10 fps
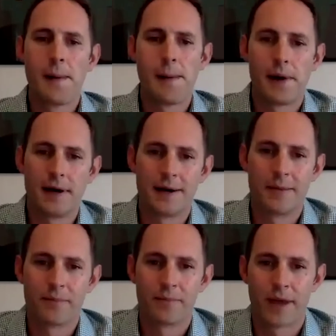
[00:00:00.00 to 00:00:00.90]

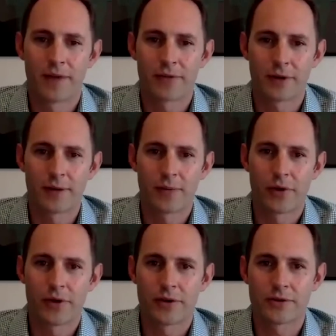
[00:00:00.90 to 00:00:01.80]
After a couple of
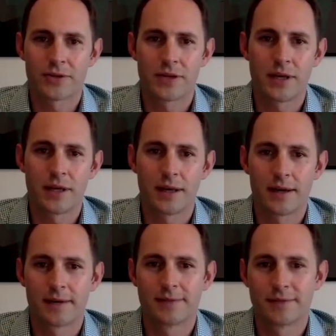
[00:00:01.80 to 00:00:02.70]
years, he
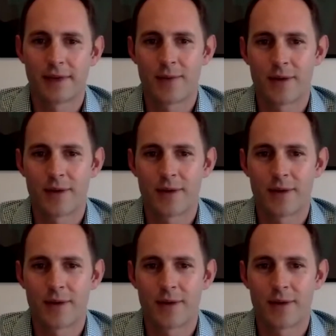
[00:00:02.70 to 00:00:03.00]
gave me a